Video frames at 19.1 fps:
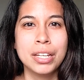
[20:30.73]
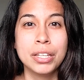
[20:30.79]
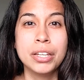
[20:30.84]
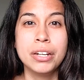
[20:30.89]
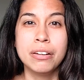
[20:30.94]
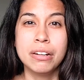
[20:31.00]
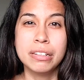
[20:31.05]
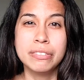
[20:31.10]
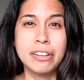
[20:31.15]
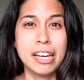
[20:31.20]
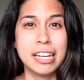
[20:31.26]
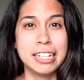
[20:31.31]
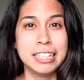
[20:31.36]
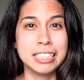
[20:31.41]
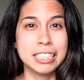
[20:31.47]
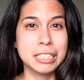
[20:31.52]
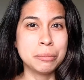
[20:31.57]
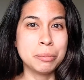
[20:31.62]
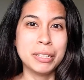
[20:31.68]
I've had
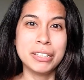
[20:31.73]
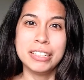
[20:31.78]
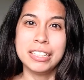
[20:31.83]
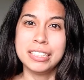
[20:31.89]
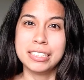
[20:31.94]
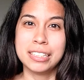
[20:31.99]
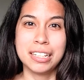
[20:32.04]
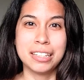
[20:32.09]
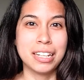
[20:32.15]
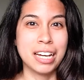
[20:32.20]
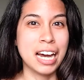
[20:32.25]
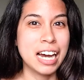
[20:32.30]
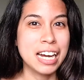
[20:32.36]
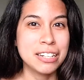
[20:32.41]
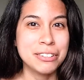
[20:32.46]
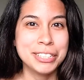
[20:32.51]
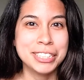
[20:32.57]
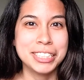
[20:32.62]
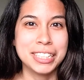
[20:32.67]
experience on the
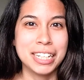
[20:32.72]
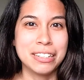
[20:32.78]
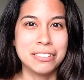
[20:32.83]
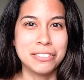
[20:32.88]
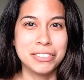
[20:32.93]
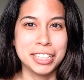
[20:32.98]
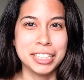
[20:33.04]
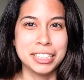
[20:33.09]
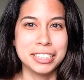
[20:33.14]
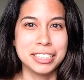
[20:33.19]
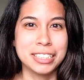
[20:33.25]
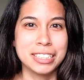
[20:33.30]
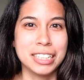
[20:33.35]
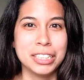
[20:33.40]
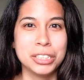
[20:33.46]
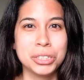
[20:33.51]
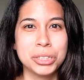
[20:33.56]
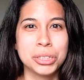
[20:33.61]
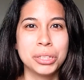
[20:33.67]
hiring side of things
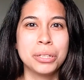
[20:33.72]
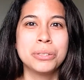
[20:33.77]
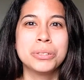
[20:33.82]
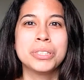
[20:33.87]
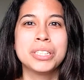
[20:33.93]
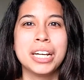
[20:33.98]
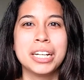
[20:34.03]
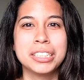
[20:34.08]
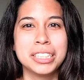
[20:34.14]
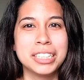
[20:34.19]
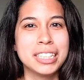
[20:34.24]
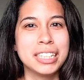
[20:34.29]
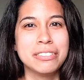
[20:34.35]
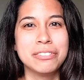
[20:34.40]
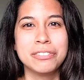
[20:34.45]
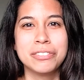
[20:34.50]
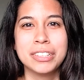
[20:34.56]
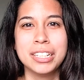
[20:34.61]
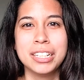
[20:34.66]
and chose not to
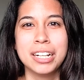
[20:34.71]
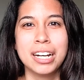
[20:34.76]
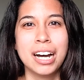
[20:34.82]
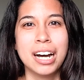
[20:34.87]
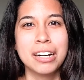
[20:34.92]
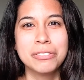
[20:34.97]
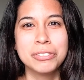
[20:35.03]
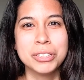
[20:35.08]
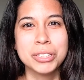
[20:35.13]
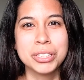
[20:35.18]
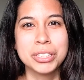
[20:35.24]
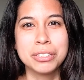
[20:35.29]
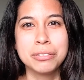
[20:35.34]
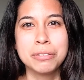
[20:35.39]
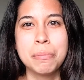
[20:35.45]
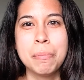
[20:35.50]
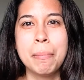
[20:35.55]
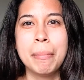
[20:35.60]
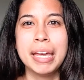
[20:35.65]
give offers
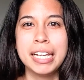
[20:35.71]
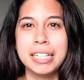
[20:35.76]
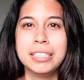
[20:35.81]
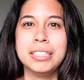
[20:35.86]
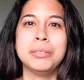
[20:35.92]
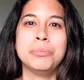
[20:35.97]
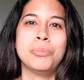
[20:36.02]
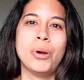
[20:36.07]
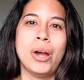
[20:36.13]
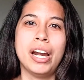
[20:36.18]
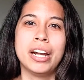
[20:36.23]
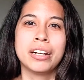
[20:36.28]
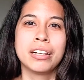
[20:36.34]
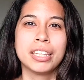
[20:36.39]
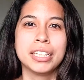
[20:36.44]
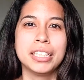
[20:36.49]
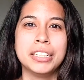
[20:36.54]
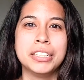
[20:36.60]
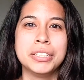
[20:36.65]
to amazing product
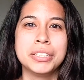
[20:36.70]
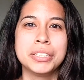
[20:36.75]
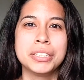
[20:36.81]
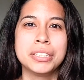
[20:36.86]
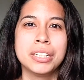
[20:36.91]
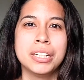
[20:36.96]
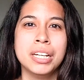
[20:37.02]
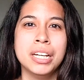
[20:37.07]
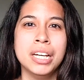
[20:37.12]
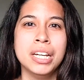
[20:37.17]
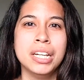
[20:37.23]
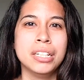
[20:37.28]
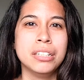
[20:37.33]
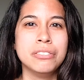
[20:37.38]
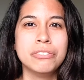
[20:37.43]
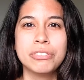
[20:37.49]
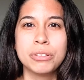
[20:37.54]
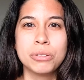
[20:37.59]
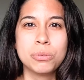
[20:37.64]
leaders
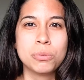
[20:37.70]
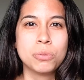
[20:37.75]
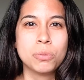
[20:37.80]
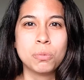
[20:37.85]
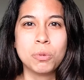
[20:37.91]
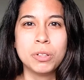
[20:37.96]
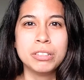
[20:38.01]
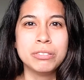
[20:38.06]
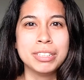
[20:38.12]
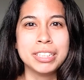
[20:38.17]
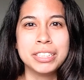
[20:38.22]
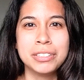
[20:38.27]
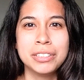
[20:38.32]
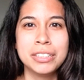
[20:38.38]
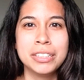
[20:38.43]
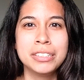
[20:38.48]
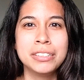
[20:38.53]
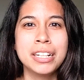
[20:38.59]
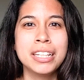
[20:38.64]
who, for one reason
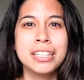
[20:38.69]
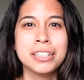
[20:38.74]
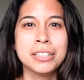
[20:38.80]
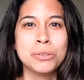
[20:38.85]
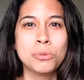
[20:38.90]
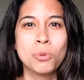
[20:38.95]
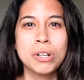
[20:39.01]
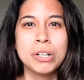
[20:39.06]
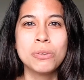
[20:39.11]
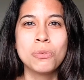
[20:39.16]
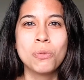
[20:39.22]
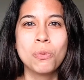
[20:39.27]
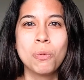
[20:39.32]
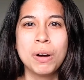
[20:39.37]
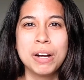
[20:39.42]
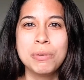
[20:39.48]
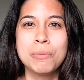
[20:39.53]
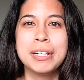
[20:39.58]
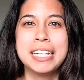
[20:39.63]
or another, weren't
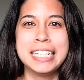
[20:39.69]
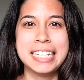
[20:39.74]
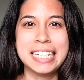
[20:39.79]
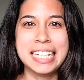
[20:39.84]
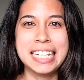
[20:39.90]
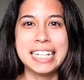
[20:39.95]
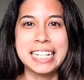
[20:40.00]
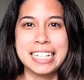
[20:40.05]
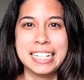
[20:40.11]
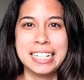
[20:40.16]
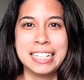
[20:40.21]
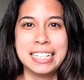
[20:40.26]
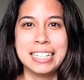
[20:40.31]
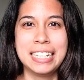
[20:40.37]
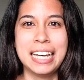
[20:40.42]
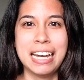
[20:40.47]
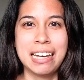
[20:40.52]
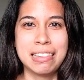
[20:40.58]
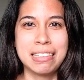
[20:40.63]
what we needed
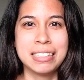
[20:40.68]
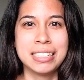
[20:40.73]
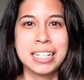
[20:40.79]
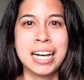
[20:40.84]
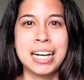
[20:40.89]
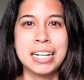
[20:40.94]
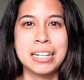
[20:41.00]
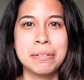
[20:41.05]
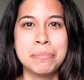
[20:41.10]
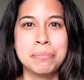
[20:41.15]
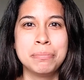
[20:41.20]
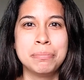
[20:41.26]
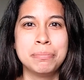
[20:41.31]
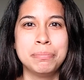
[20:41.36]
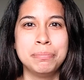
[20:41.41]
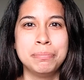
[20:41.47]
at the time.